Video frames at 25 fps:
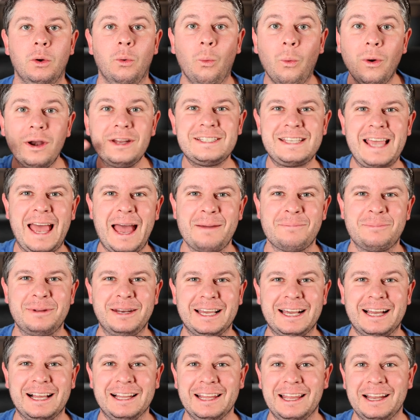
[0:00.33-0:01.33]
What is
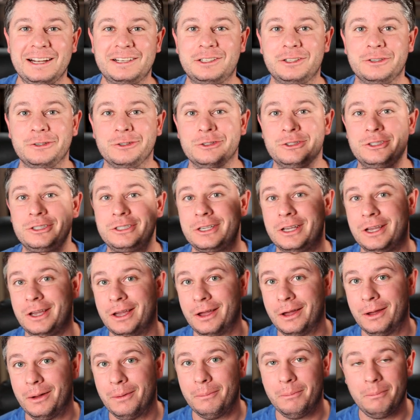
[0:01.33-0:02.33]
happening, collectors?
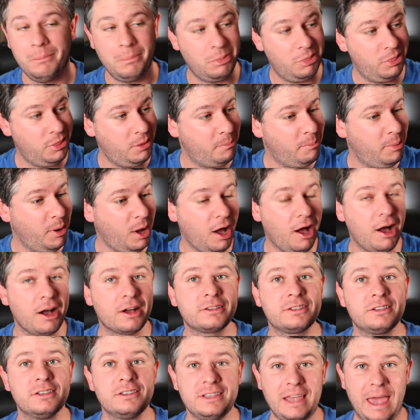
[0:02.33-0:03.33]
The
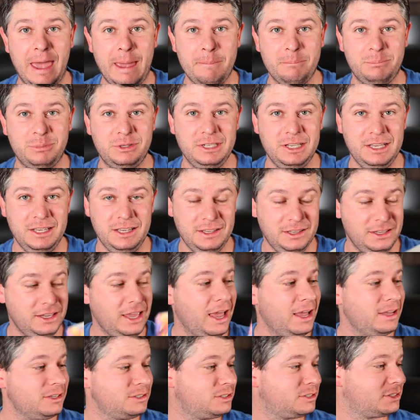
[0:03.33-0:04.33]
box is empty,
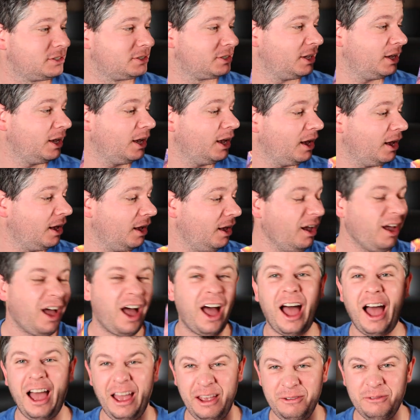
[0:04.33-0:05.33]
yes.
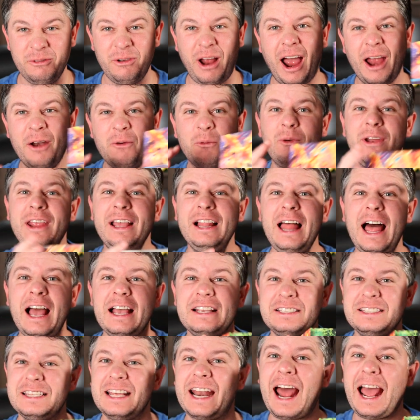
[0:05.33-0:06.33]
I
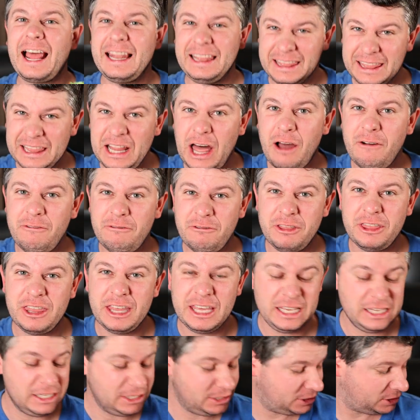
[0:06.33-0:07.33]
realize that I love
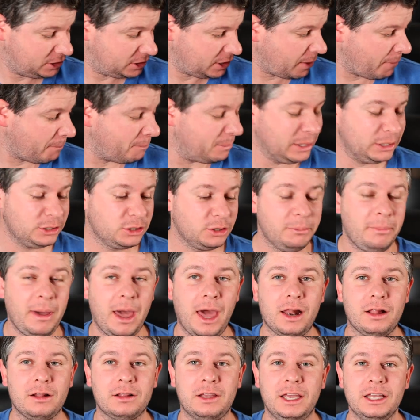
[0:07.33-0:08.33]
these build and
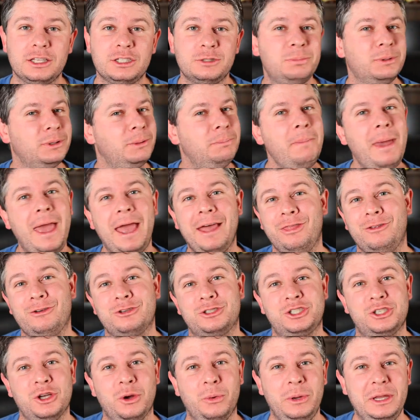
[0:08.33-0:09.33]
battle kits, but man,
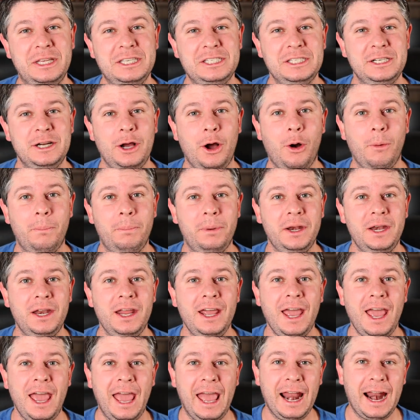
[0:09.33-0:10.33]
they're so easy to open.
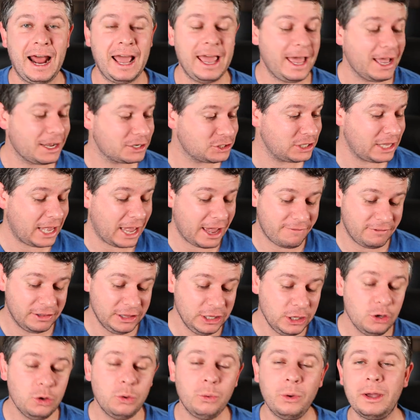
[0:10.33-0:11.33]
And I actually have a
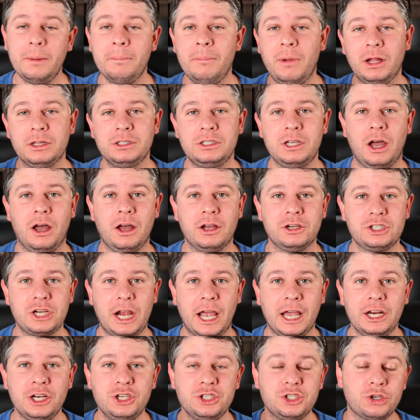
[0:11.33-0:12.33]
little quick montage.
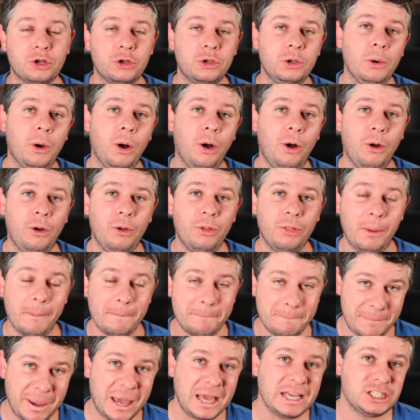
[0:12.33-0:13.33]
I'm gonna show you all the
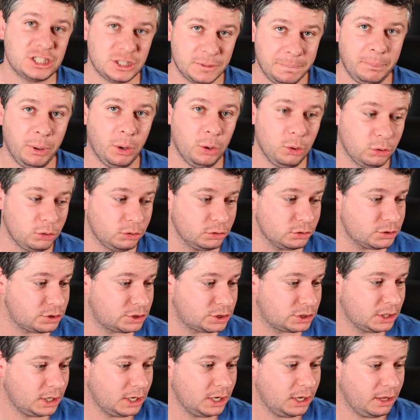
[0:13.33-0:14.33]
best
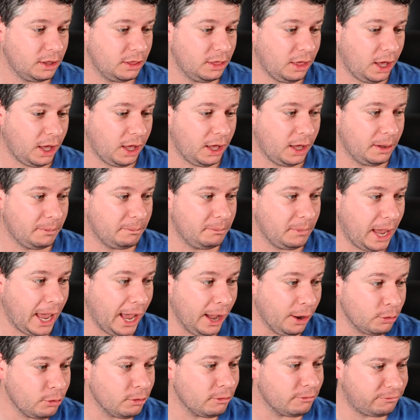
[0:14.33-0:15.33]
pulls
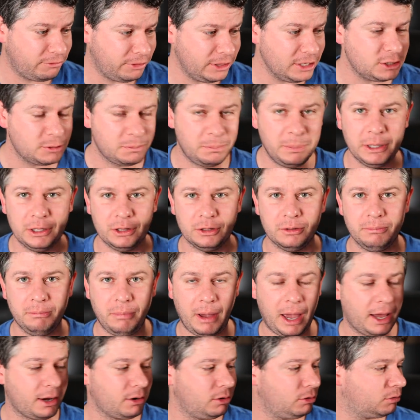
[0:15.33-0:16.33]
out of this build and
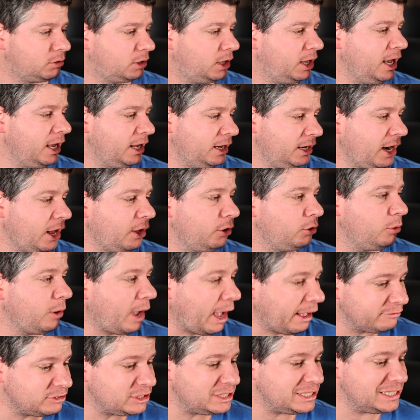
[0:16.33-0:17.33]
battle kit. Now, you
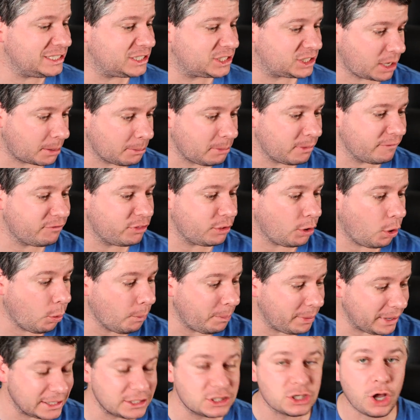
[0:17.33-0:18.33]
have seen some of the
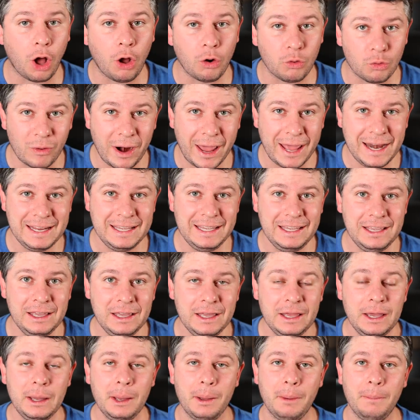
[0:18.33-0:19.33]
openings already,
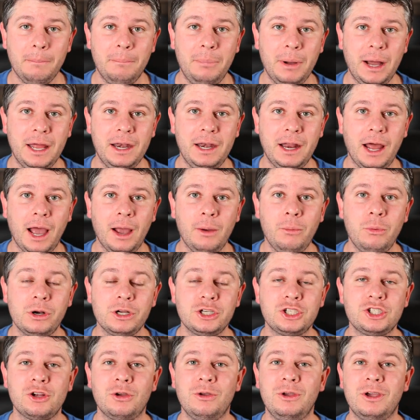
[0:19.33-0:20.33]
but I
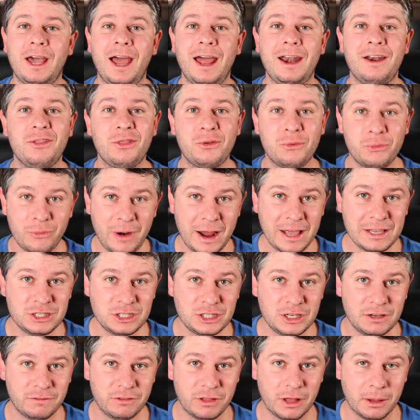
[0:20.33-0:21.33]
wanna show you kind of the
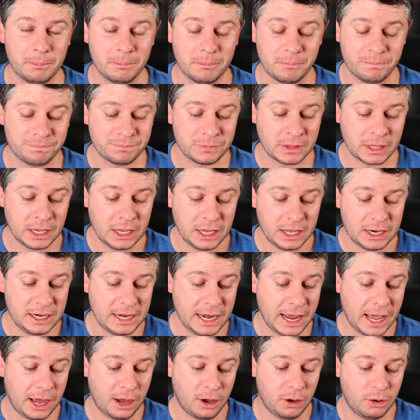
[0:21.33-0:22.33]
rest of them.
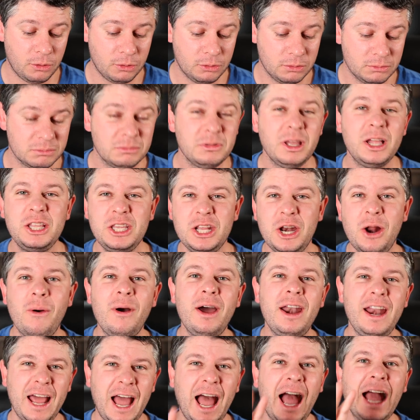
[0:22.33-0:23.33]
Now, and you know
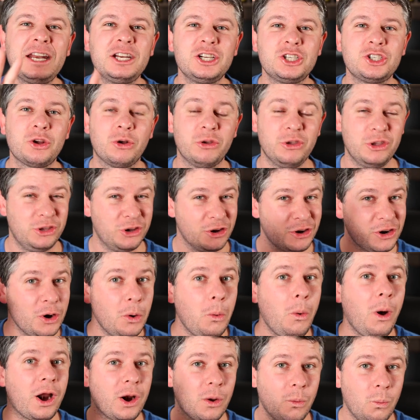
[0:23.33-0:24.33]
what? I'm gonna show you. You're
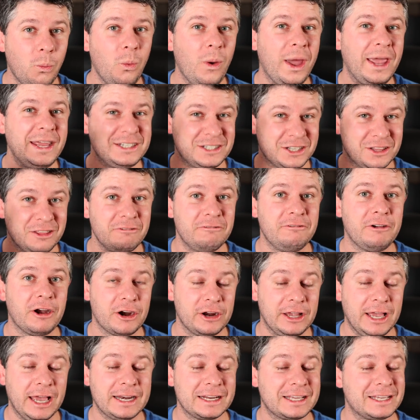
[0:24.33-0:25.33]
gonna wanna wait till the
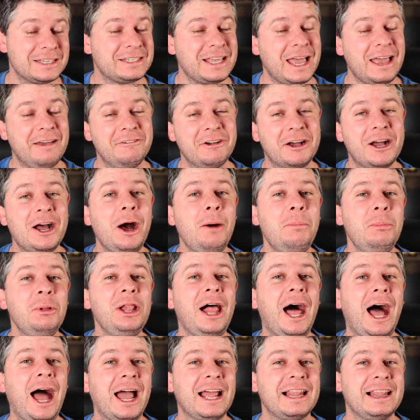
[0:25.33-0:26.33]
very end because I have a
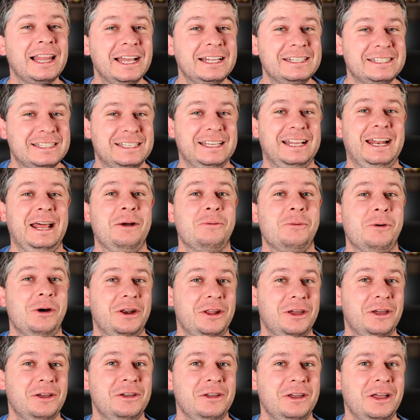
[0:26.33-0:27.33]
couple highlights that I
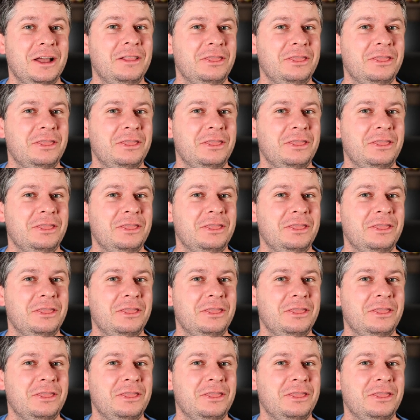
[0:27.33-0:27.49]
wanna